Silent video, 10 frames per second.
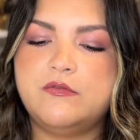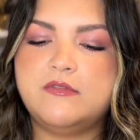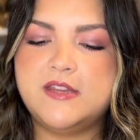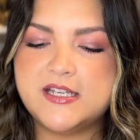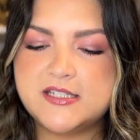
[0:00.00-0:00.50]

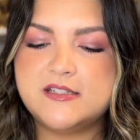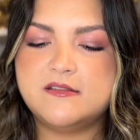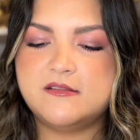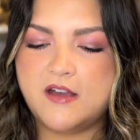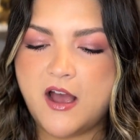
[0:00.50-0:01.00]
this
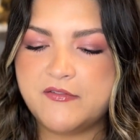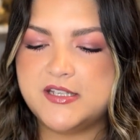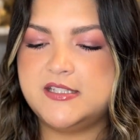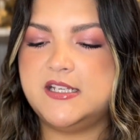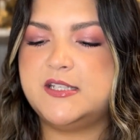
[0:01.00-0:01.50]

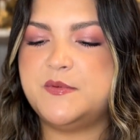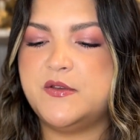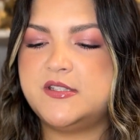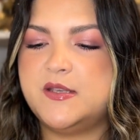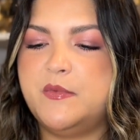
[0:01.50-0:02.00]
obviously
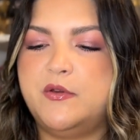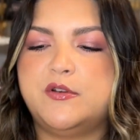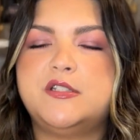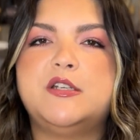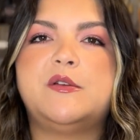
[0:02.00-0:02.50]
smells similar
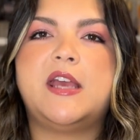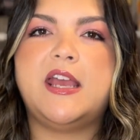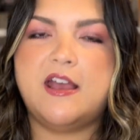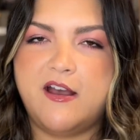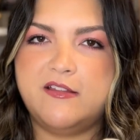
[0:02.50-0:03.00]
to
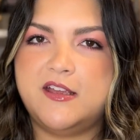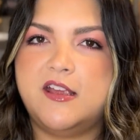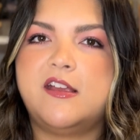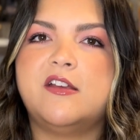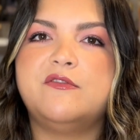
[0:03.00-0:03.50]

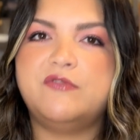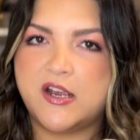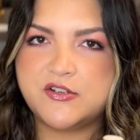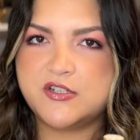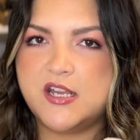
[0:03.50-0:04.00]
Kayali
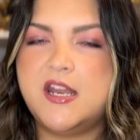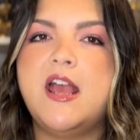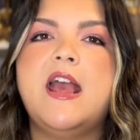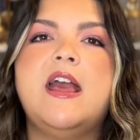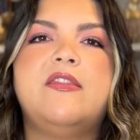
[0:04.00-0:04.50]
Confection.
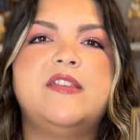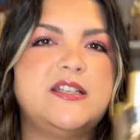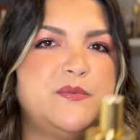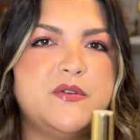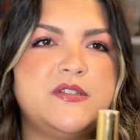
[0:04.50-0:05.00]

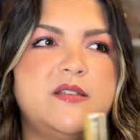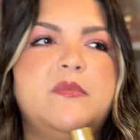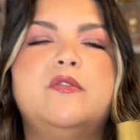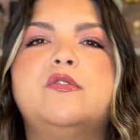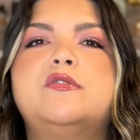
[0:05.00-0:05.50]
This smells
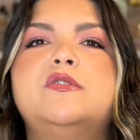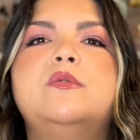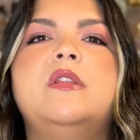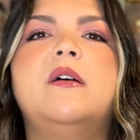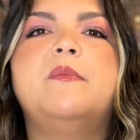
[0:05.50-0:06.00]
similar
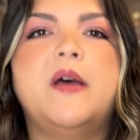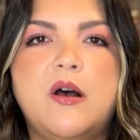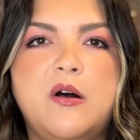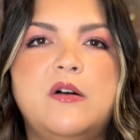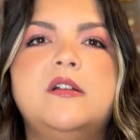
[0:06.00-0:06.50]
to La
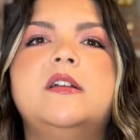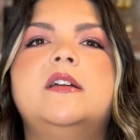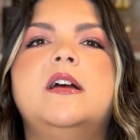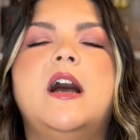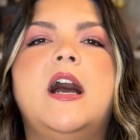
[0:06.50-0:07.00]
Belle
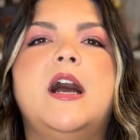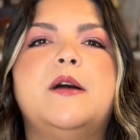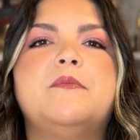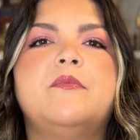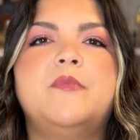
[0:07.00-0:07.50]

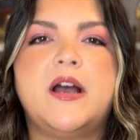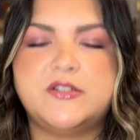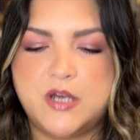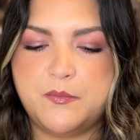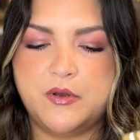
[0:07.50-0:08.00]
by
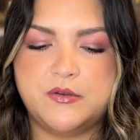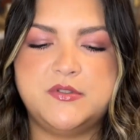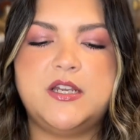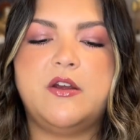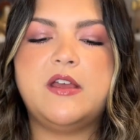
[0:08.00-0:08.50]
Jean Paul
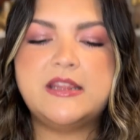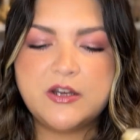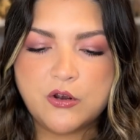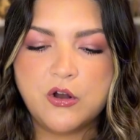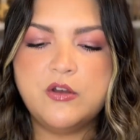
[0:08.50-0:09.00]
Gaultier.
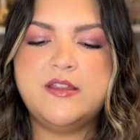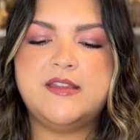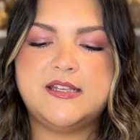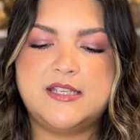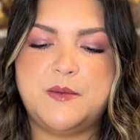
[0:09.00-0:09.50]
They're all in
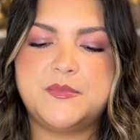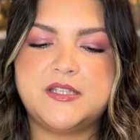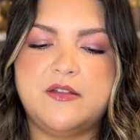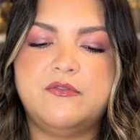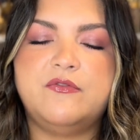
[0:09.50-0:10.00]
that same
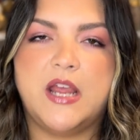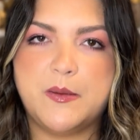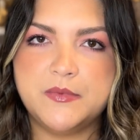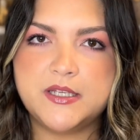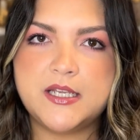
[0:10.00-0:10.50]
scent
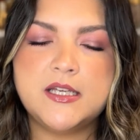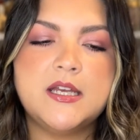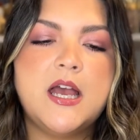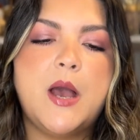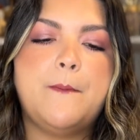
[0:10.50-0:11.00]
family.
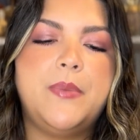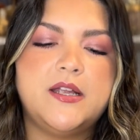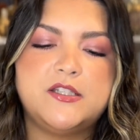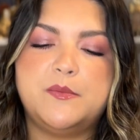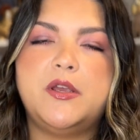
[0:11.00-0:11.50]

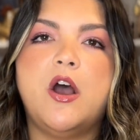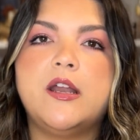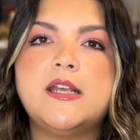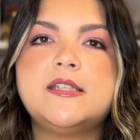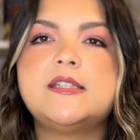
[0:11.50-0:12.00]
But to be
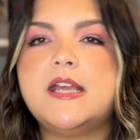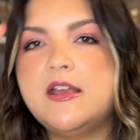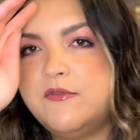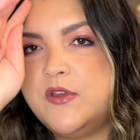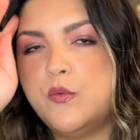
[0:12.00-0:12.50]
honest,
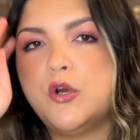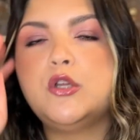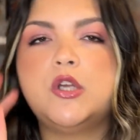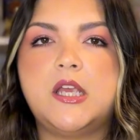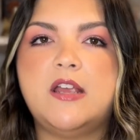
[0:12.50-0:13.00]
if you were
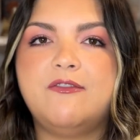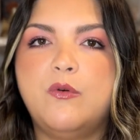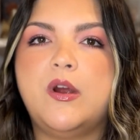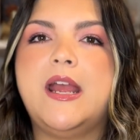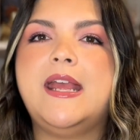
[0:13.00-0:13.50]
looking
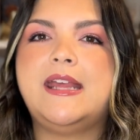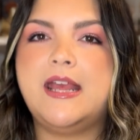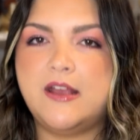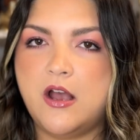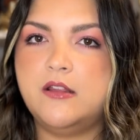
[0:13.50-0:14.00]
for a
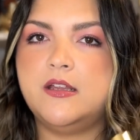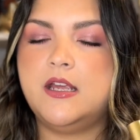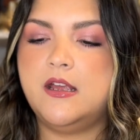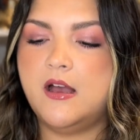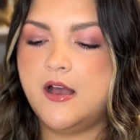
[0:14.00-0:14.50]

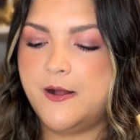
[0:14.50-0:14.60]
Kayali